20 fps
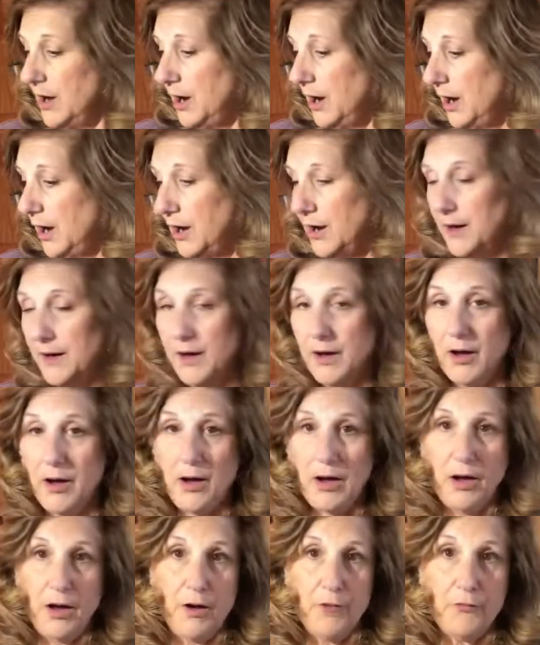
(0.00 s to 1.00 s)

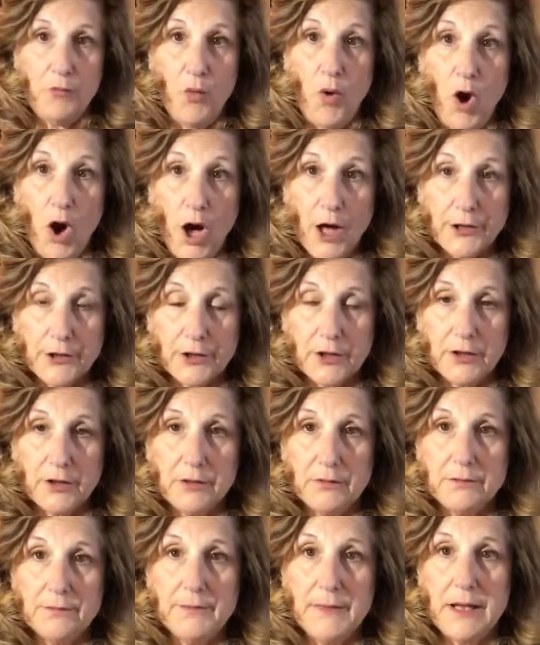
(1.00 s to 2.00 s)
of
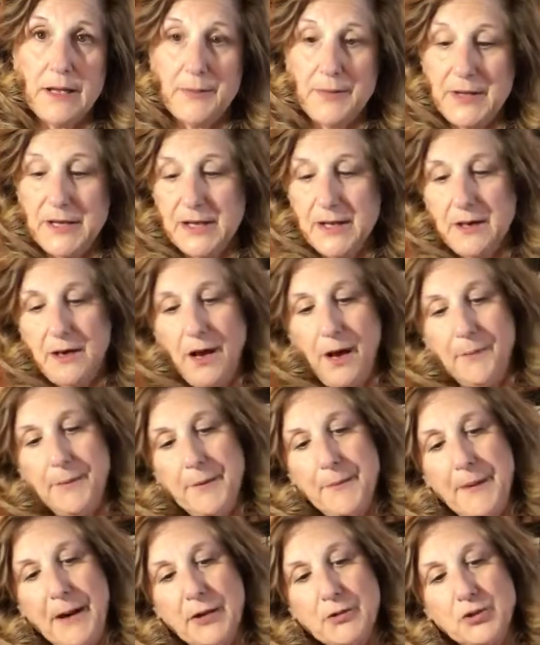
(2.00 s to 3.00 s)
water, maybe up
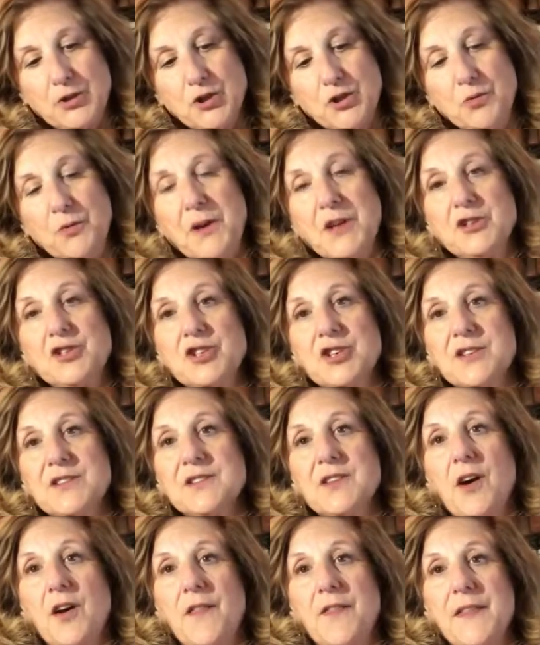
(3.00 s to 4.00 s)
about 2
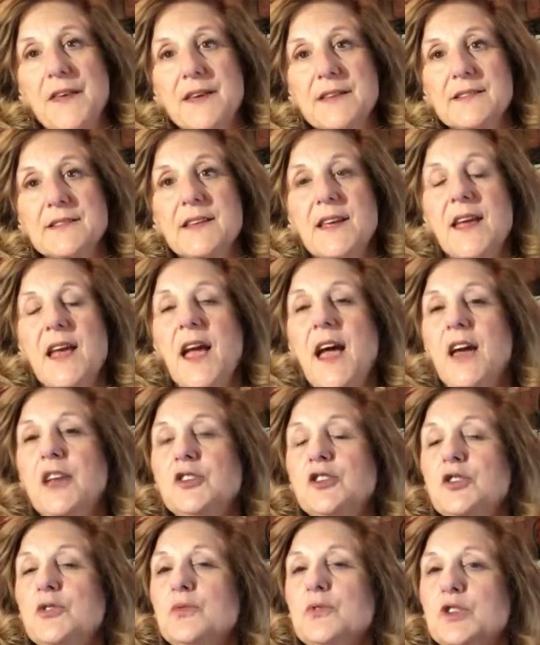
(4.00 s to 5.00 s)
inches on this,
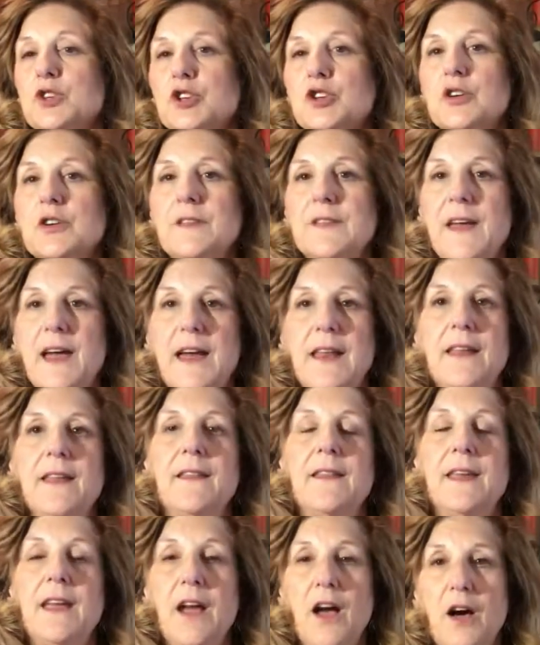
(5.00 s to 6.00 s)
and you would cook that
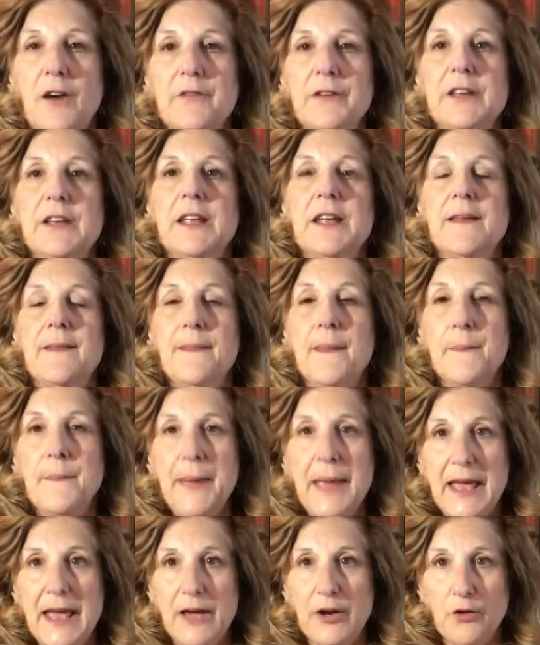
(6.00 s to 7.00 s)
in the oven in the
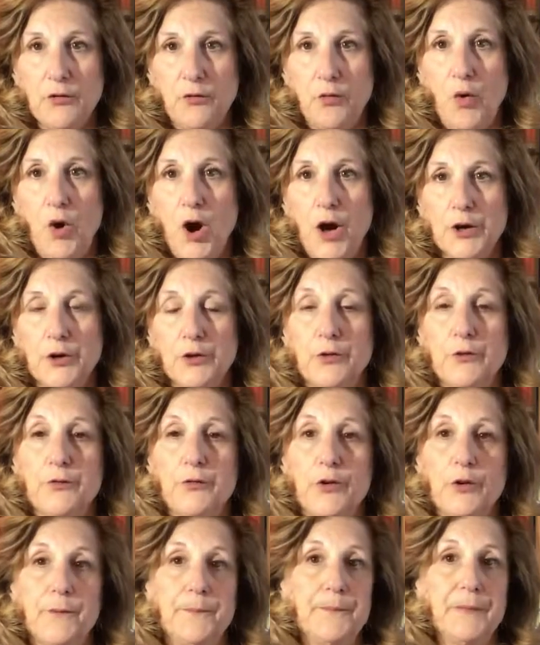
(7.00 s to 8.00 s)
pan of water
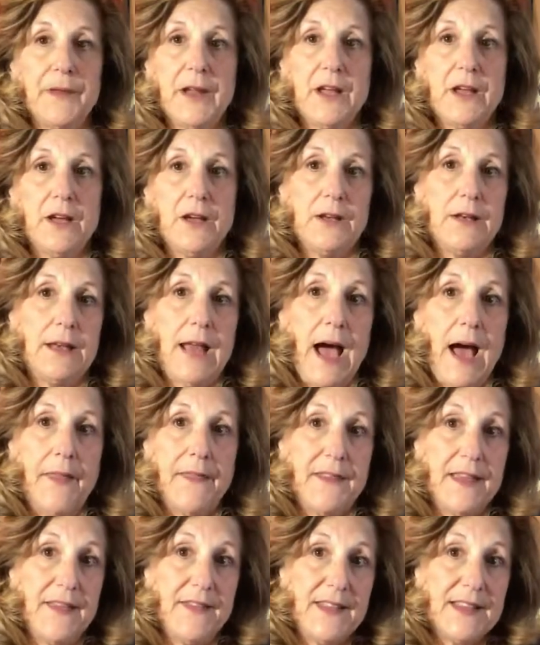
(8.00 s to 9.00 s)
for,
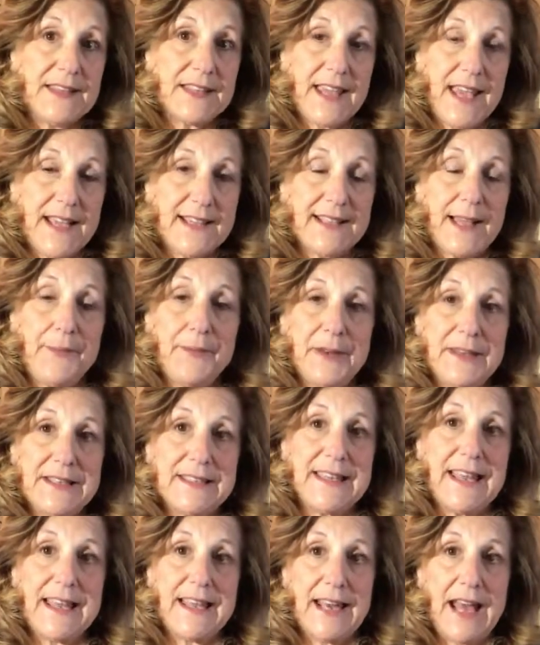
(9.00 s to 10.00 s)
in this case, I'm going to
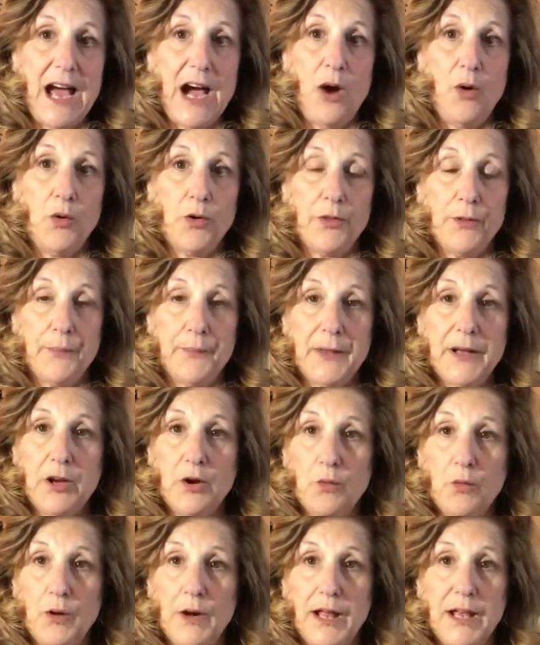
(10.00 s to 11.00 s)
say an hour. The
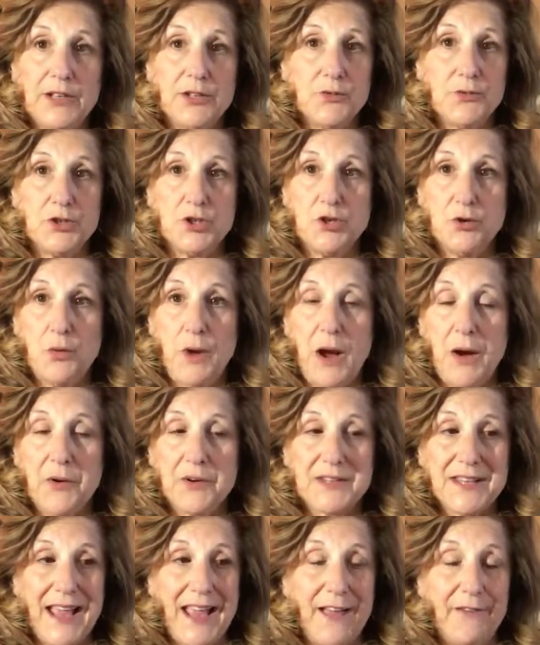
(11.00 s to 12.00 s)
bigger one I do 2
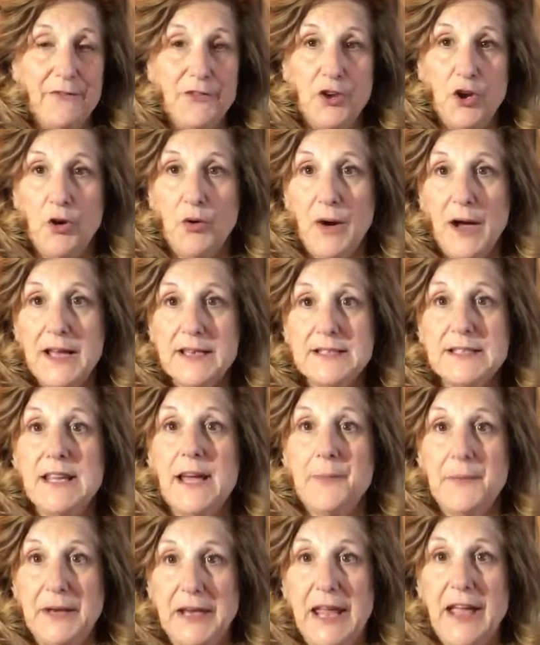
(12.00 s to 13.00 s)
hours. I have no
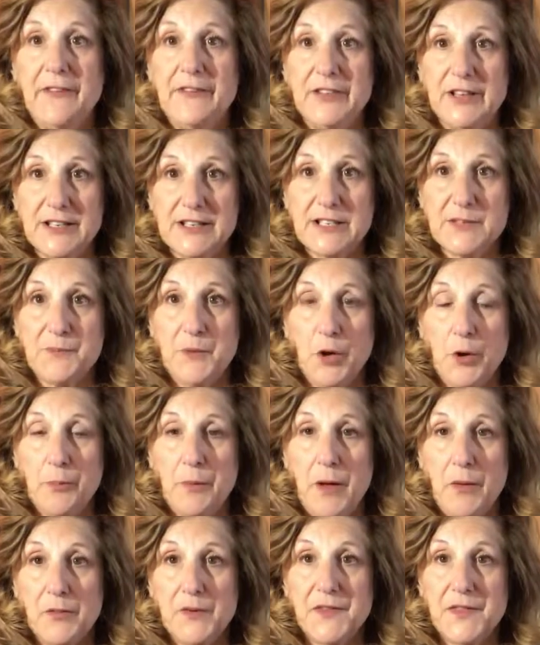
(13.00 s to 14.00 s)
idea. I'm going to have to
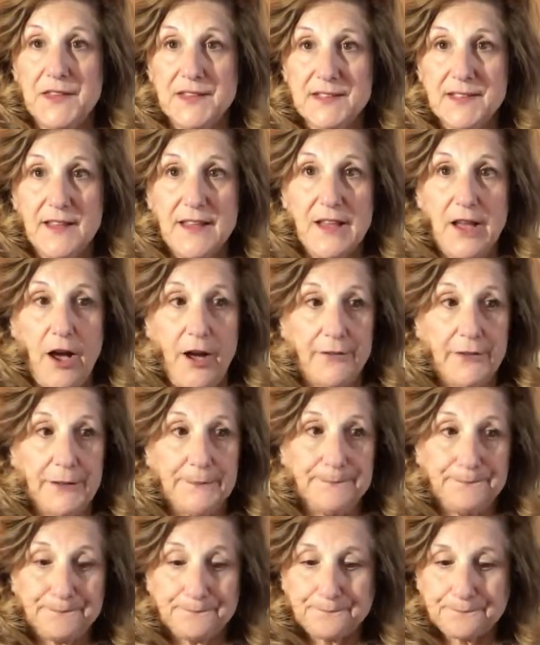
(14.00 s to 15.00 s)
experiment with this in the oven.